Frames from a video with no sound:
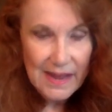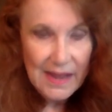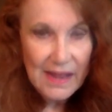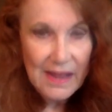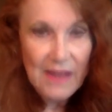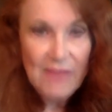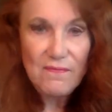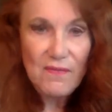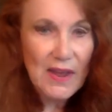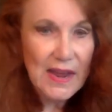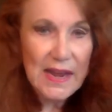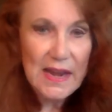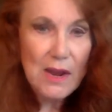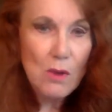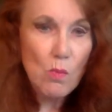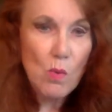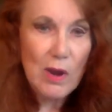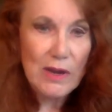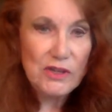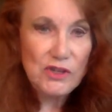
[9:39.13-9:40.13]
If
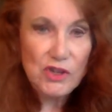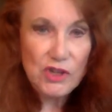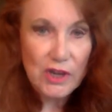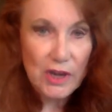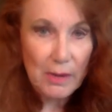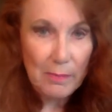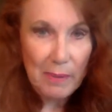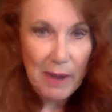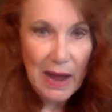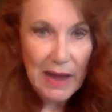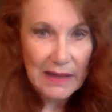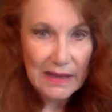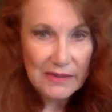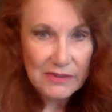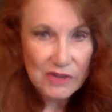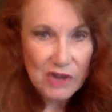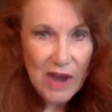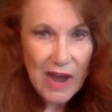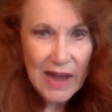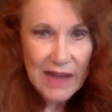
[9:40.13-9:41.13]
anyone should
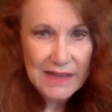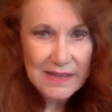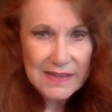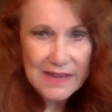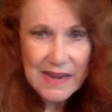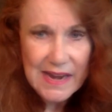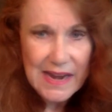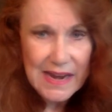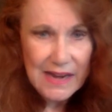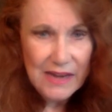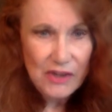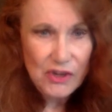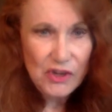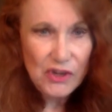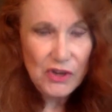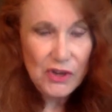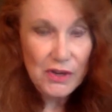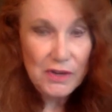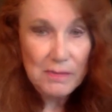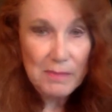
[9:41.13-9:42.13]
apologize, it
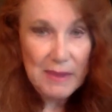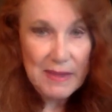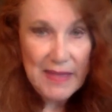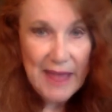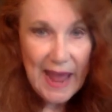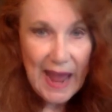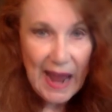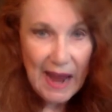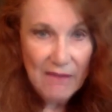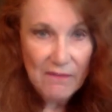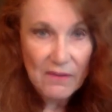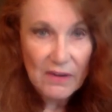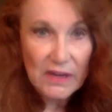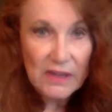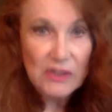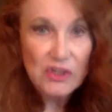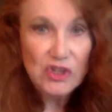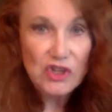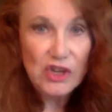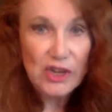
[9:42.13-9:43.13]
should be the
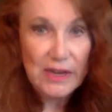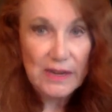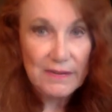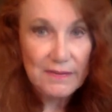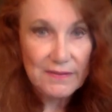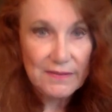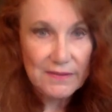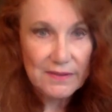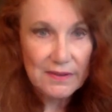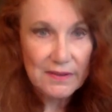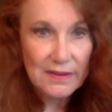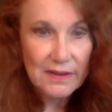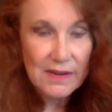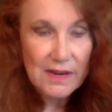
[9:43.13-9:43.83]
African chiefs.